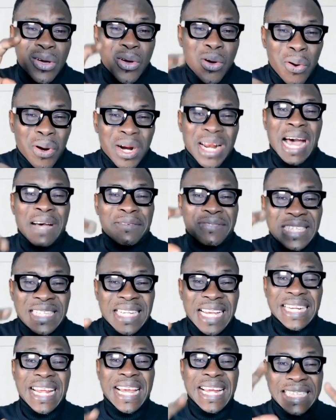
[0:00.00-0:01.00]
God has
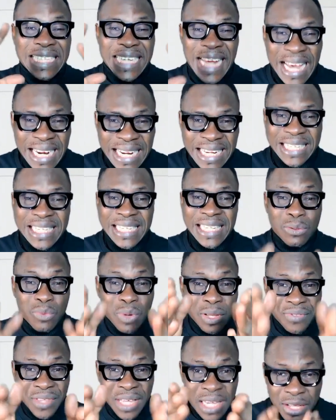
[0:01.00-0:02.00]
set eternity
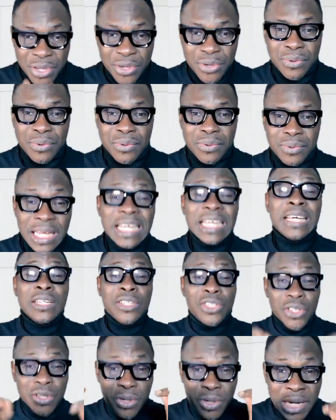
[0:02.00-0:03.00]
within you.
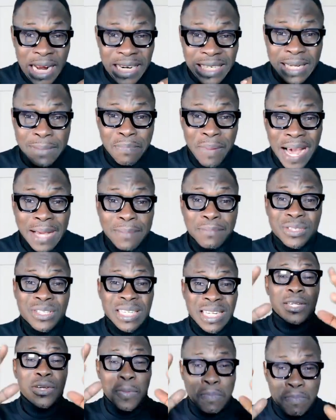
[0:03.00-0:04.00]
Do you know that the Bible
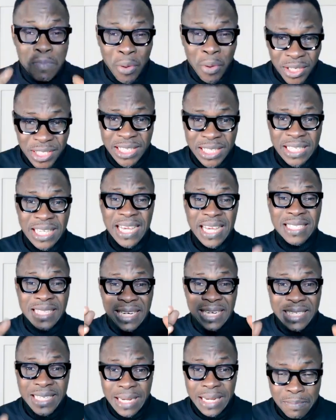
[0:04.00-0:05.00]
said your body is
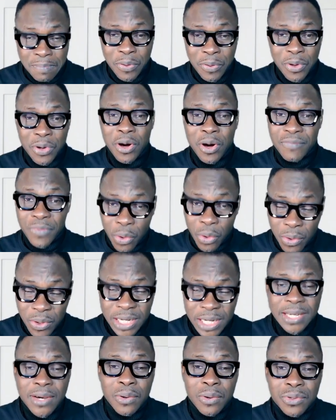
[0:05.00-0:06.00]
a temple of the
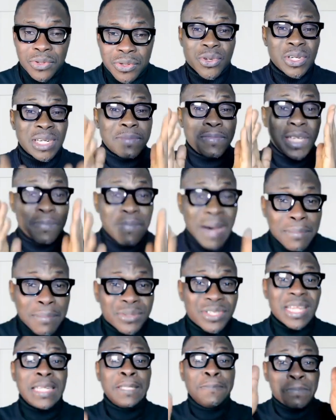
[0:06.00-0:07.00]
Holy Ghost? So the Bible
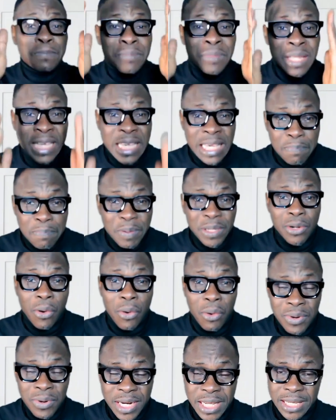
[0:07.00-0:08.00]
said, keep it
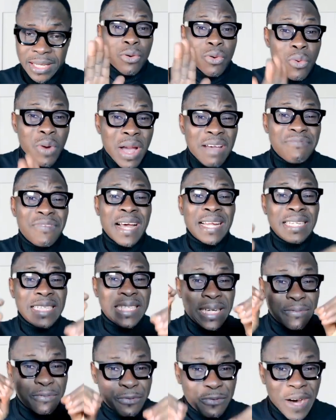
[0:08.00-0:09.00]
holy. Whoever
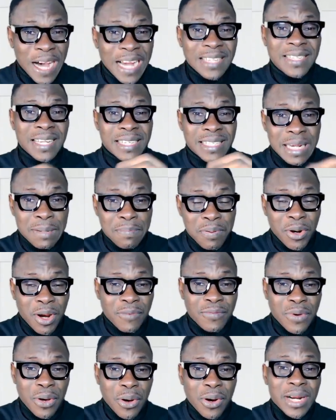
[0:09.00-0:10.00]
defies the temple
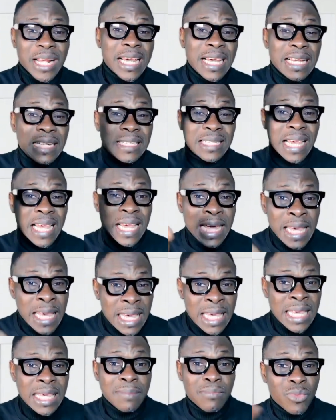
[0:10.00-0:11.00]
of God is saying
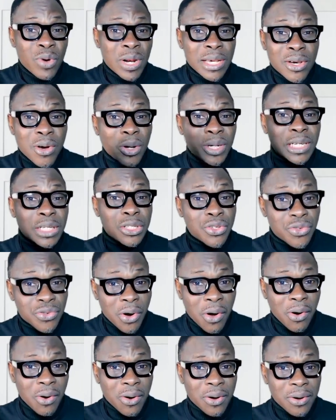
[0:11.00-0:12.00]
him will God destroy.